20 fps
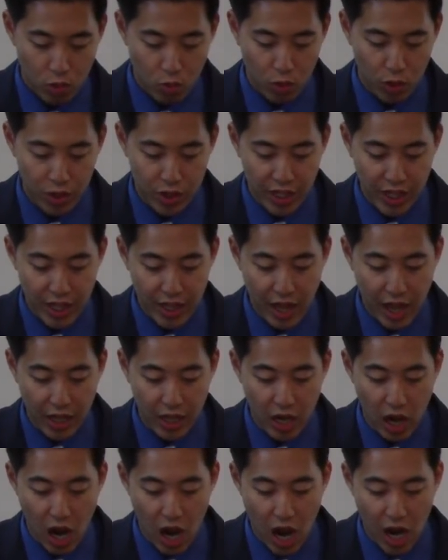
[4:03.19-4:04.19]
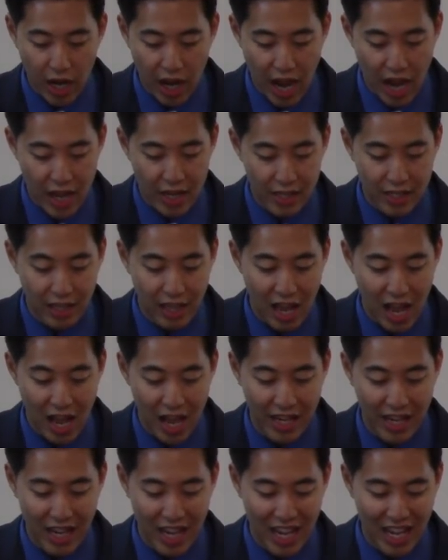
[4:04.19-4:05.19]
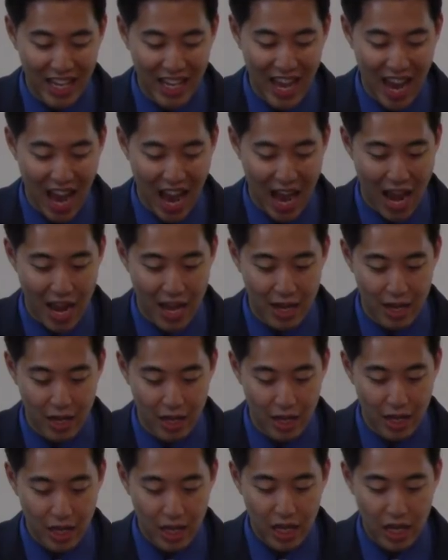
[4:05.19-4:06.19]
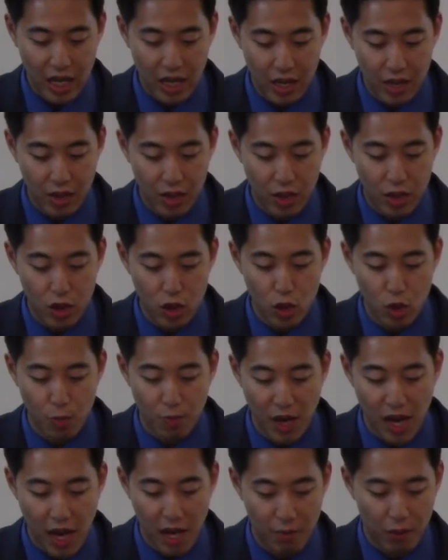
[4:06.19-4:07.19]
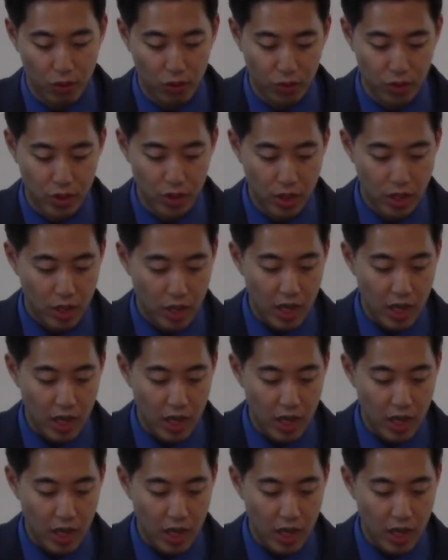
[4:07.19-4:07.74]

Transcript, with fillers: We'll see that God has lied again in the new Bibles.